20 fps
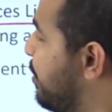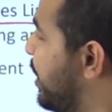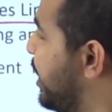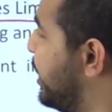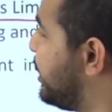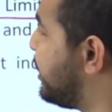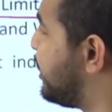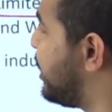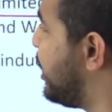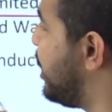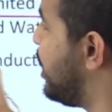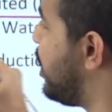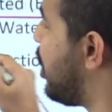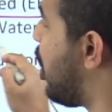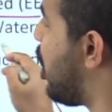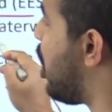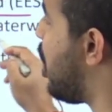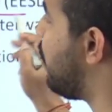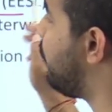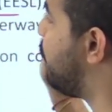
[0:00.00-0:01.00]
Ministry
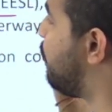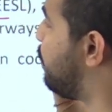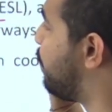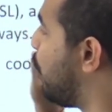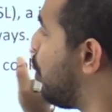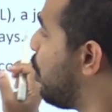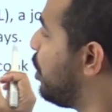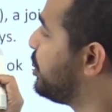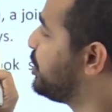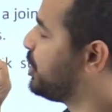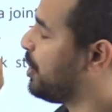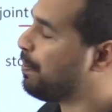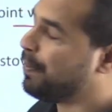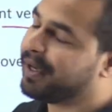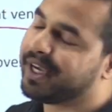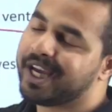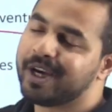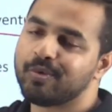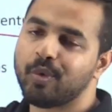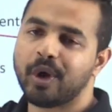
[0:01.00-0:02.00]
of Port,
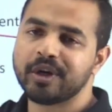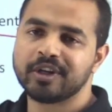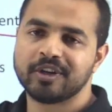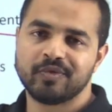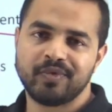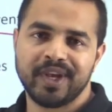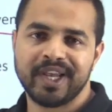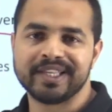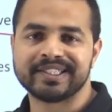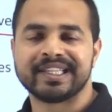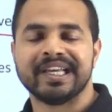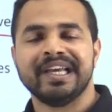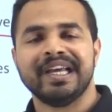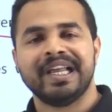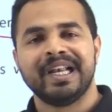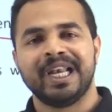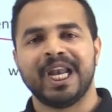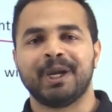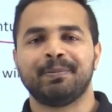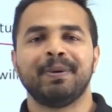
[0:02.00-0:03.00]
Shipping and Waterways.
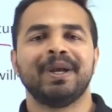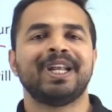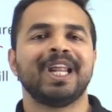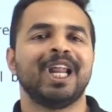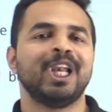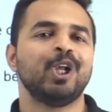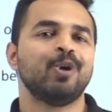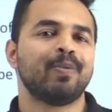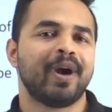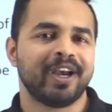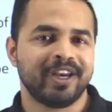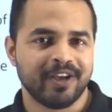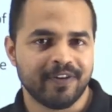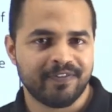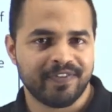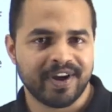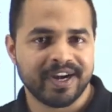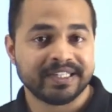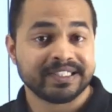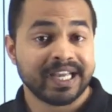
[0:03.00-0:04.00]
Let me tell you, my dear
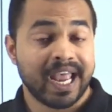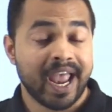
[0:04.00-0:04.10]
friends,